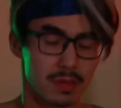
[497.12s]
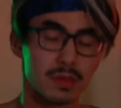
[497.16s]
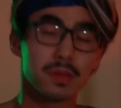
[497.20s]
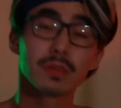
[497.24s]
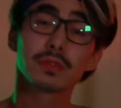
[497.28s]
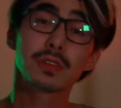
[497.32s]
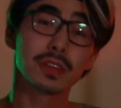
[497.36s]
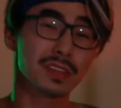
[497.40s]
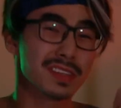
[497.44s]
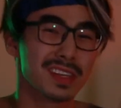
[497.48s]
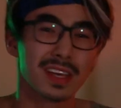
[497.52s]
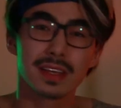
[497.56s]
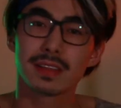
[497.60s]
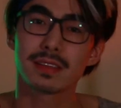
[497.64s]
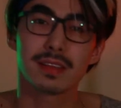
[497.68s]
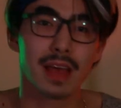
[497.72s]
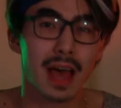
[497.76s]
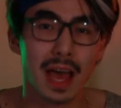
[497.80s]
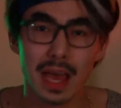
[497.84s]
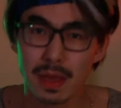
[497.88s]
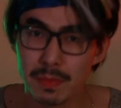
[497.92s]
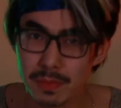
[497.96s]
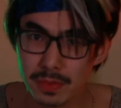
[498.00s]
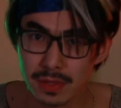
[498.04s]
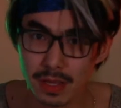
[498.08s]
You know, just get
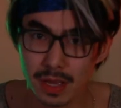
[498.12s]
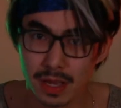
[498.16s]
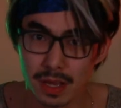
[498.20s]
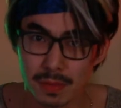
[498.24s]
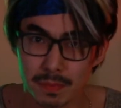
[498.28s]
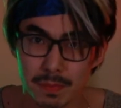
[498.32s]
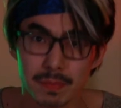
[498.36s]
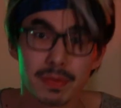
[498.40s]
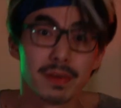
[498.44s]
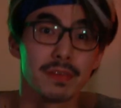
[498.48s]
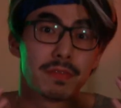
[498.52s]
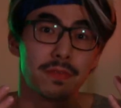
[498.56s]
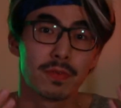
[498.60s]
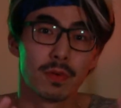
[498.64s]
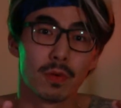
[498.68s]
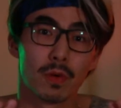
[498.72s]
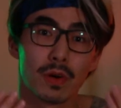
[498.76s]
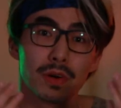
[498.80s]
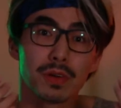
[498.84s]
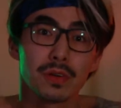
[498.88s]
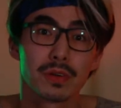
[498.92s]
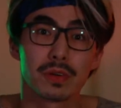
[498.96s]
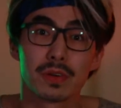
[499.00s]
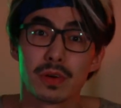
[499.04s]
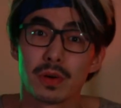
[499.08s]
hyped up
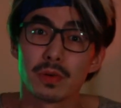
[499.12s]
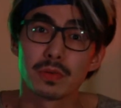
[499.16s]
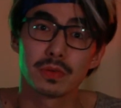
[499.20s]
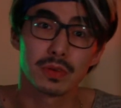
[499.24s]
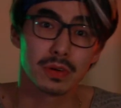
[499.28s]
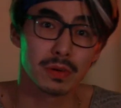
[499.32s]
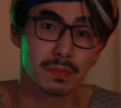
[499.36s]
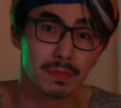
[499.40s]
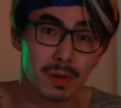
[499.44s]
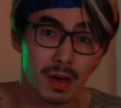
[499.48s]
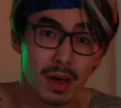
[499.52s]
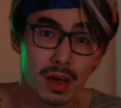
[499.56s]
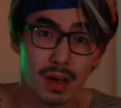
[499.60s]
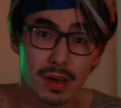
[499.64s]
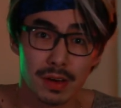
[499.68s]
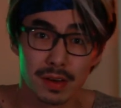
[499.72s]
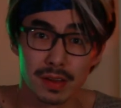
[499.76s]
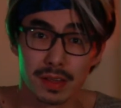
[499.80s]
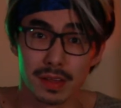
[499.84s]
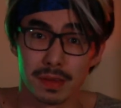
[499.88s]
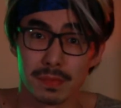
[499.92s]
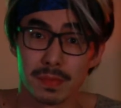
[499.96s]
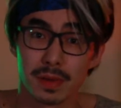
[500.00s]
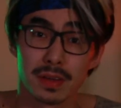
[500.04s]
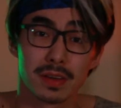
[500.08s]
before you go to the
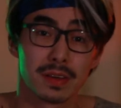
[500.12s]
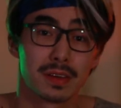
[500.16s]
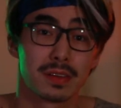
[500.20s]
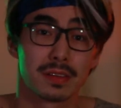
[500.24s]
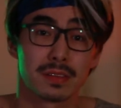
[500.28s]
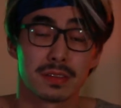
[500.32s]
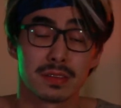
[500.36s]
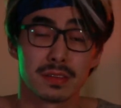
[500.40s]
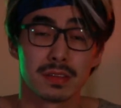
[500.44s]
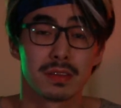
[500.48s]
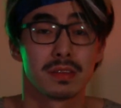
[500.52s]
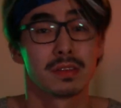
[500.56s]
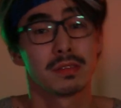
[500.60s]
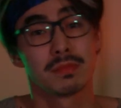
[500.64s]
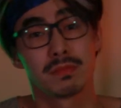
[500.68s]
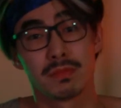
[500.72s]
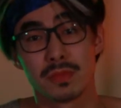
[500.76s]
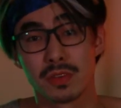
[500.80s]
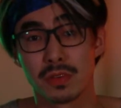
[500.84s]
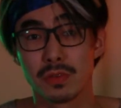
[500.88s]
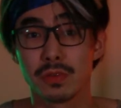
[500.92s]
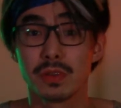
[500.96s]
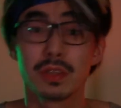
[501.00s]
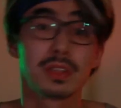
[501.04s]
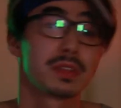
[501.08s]
party because
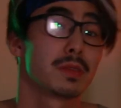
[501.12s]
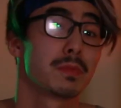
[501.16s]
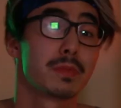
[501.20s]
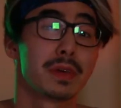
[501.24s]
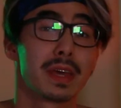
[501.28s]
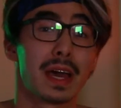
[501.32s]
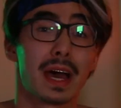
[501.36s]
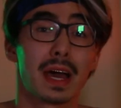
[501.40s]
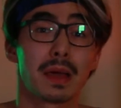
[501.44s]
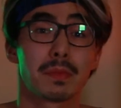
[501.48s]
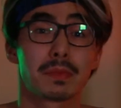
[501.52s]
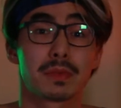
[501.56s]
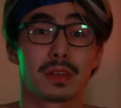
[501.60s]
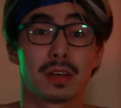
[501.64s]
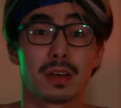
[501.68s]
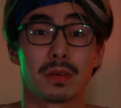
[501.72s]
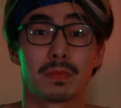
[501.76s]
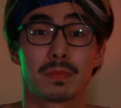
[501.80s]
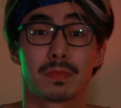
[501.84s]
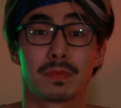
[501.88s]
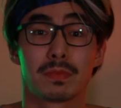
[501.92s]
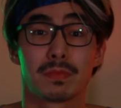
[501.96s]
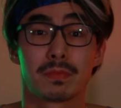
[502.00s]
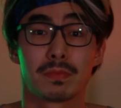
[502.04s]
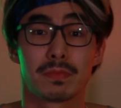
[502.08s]
you need to be hyped
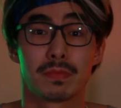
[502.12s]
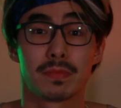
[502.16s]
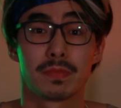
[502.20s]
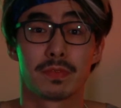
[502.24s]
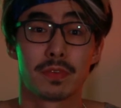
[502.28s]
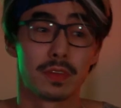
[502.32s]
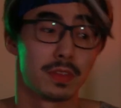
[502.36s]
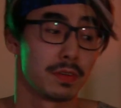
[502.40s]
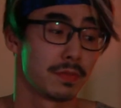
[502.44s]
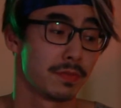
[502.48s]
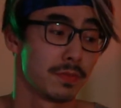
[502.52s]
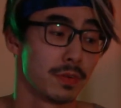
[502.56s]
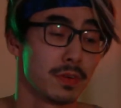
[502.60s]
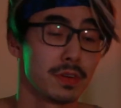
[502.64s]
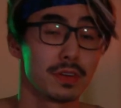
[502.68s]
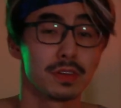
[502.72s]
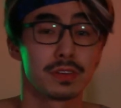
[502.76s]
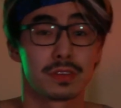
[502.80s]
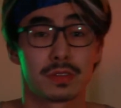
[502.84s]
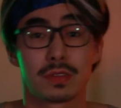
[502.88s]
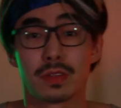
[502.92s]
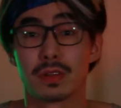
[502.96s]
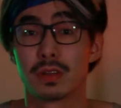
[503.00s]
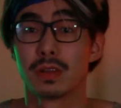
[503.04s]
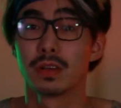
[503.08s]
up for the
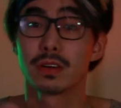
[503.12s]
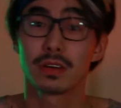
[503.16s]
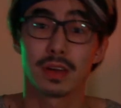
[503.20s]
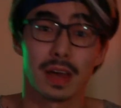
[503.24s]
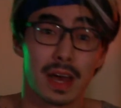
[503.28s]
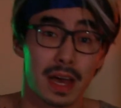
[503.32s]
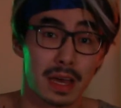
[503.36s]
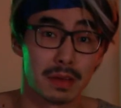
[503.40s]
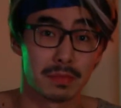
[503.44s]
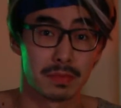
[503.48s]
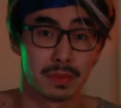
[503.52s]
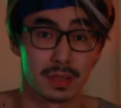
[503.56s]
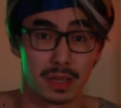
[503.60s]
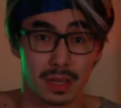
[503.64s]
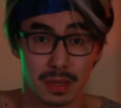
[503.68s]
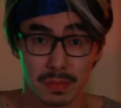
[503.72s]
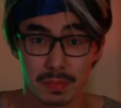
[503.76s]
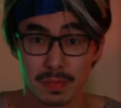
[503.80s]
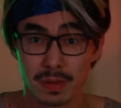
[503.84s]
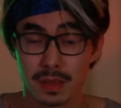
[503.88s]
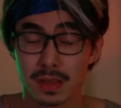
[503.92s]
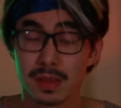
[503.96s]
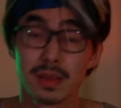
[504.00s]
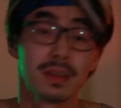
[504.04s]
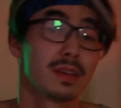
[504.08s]
footage to look hyped up,
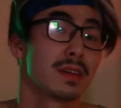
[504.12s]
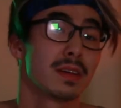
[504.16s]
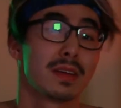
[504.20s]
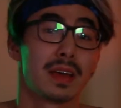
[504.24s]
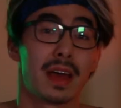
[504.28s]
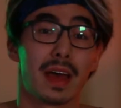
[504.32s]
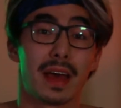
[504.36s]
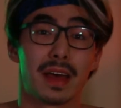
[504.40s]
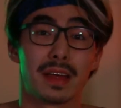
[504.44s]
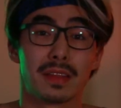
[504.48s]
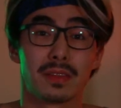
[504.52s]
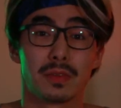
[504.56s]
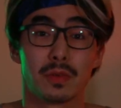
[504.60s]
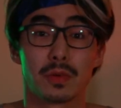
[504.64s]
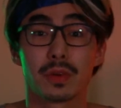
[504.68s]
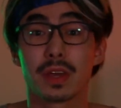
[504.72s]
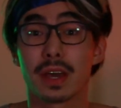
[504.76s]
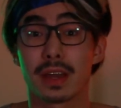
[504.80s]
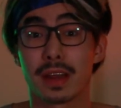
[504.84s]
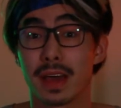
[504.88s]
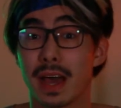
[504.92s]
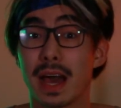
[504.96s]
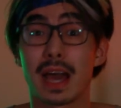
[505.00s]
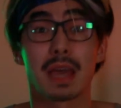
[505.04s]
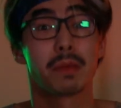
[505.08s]
and you
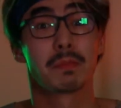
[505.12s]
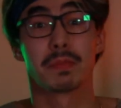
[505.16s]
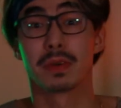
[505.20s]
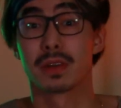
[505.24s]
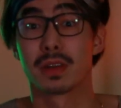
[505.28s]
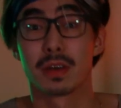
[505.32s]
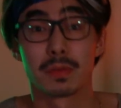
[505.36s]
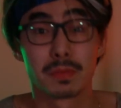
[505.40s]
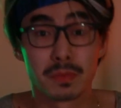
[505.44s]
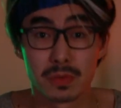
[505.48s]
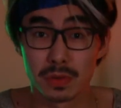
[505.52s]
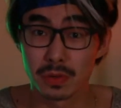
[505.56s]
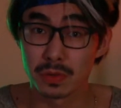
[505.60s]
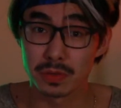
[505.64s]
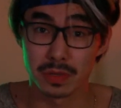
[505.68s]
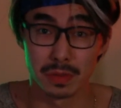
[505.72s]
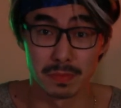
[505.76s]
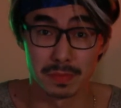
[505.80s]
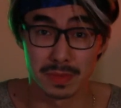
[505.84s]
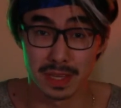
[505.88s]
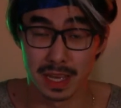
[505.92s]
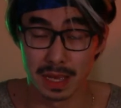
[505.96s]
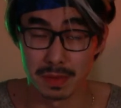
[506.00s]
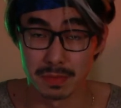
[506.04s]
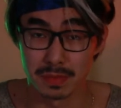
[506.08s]
gotta hype it up too
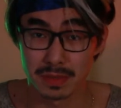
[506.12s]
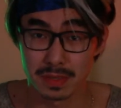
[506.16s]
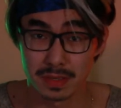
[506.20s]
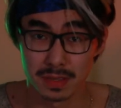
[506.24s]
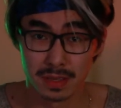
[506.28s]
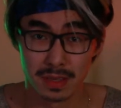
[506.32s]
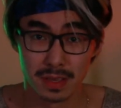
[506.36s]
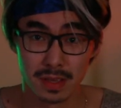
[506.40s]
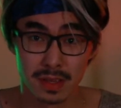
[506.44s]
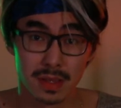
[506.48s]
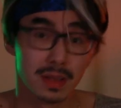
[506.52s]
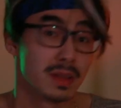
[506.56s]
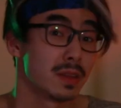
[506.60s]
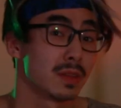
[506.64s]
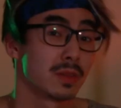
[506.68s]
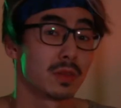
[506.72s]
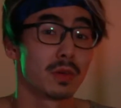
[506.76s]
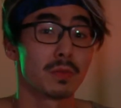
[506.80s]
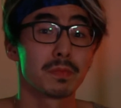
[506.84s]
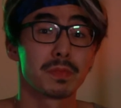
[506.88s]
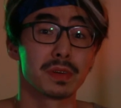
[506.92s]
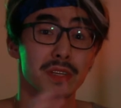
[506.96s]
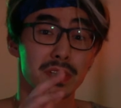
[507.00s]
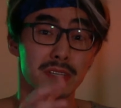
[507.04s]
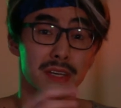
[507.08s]
sometimes.
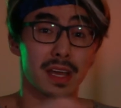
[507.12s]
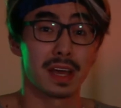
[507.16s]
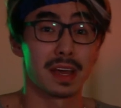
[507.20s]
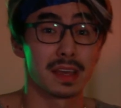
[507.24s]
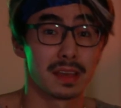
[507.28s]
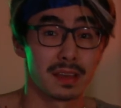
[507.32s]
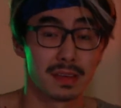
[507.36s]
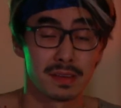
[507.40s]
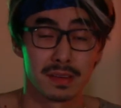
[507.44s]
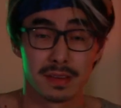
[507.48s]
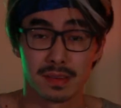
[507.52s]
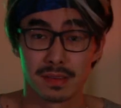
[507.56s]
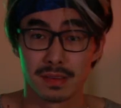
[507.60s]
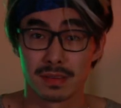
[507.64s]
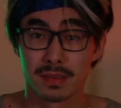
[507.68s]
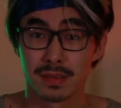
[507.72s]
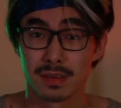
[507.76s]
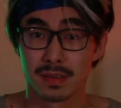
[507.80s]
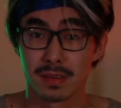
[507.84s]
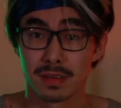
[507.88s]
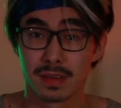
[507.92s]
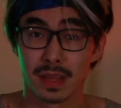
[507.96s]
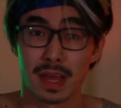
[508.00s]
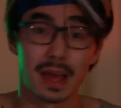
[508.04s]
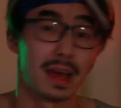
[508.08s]
Don't be shy
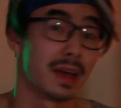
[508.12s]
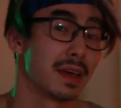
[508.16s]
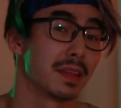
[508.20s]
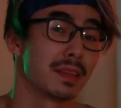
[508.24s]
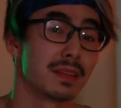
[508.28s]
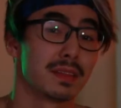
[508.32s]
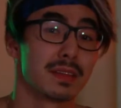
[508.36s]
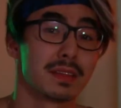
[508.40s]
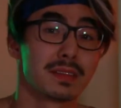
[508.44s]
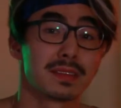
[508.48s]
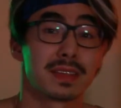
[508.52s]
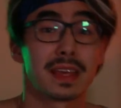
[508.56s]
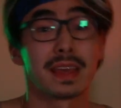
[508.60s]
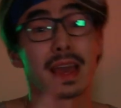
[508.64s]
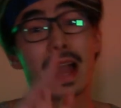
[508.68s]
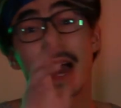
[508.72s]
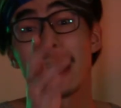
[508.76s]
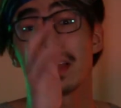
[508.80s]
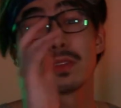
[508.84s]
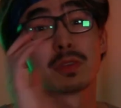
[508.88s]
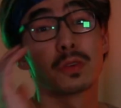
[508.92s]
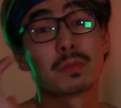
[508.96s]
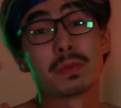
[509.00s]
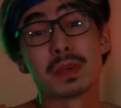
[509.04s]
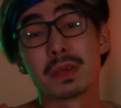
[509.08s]
and say
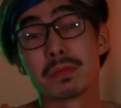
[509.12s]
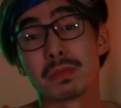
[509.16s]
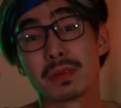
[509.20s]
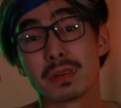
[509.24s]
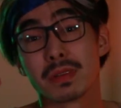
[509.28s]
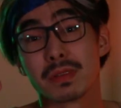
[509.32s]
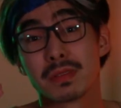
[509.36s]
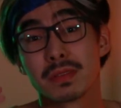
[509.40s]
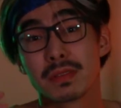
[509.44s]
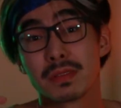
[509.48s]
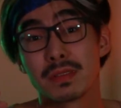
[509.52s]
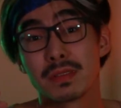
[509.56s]
hi to people.